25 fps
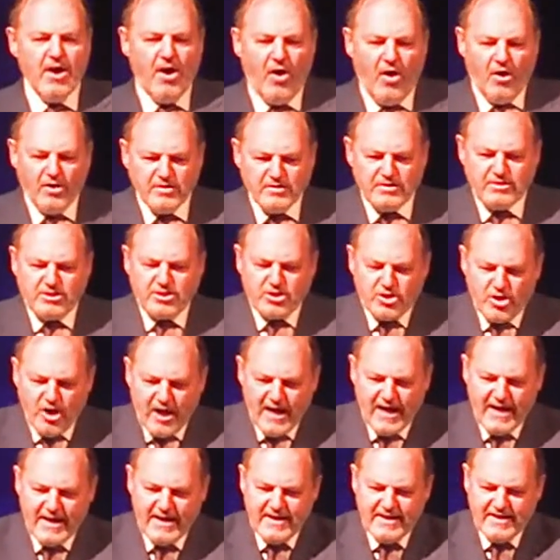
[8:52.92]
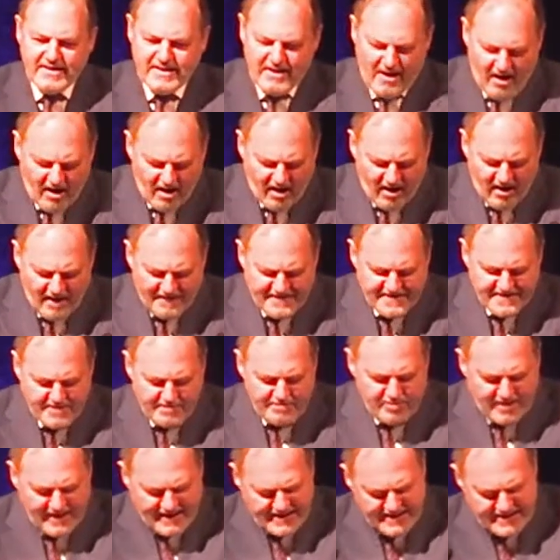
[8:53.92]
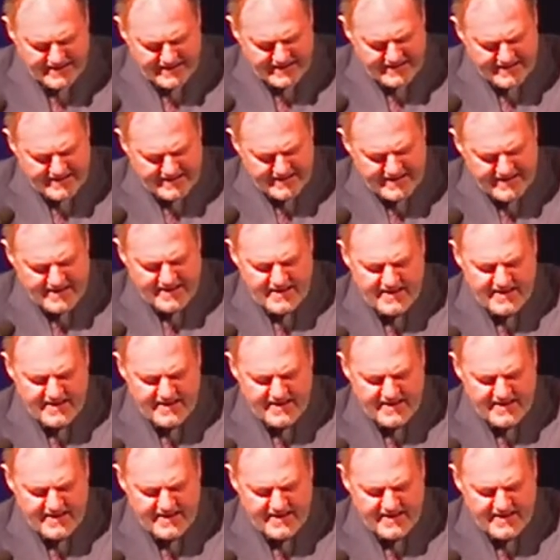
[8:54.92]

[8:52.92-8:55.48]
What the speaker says: On trade, after Brexit,